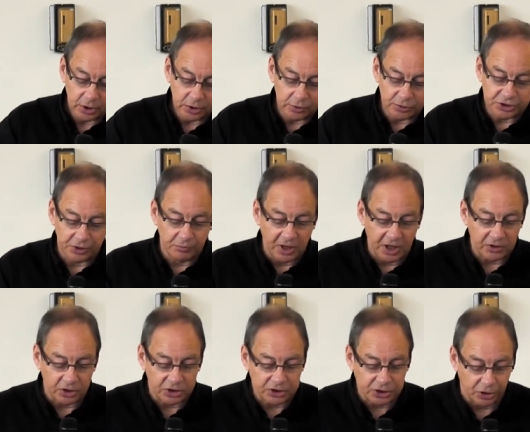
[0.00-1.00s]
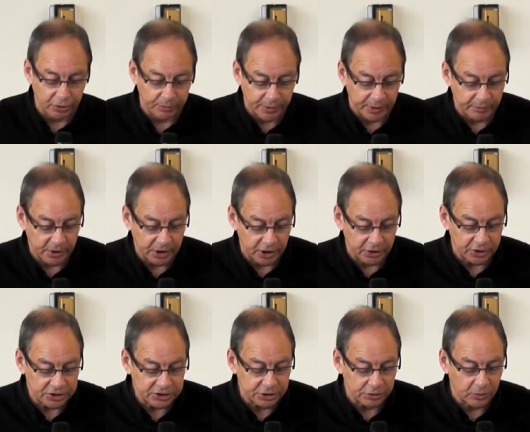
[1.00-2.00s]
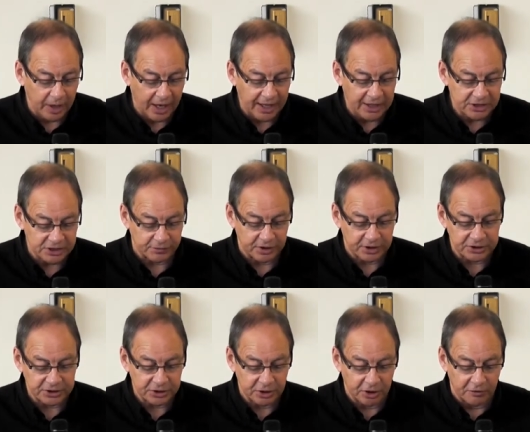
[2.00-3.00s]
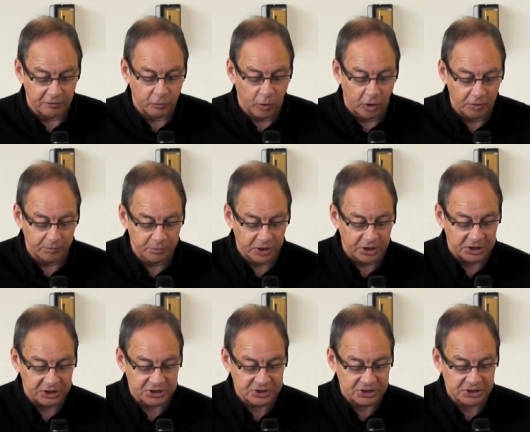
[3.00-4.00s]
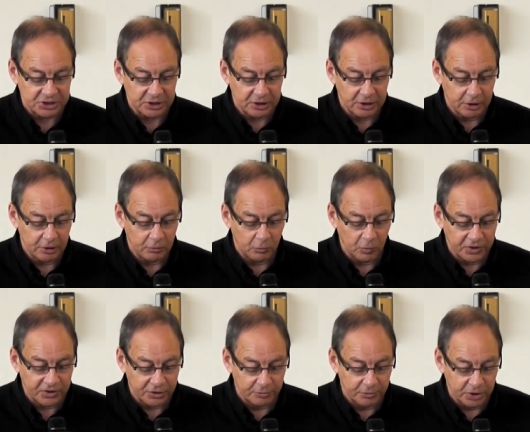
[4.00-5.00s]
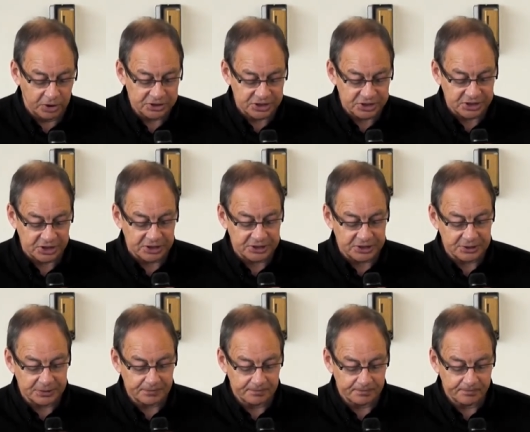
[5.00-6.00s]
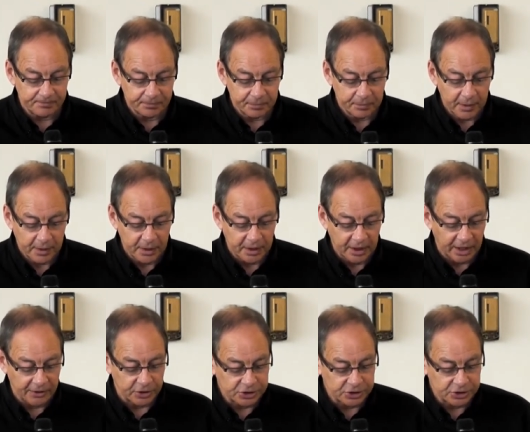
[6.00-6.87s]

You shall make the cherubim at the two ends of it of one piece with the mercy seat. And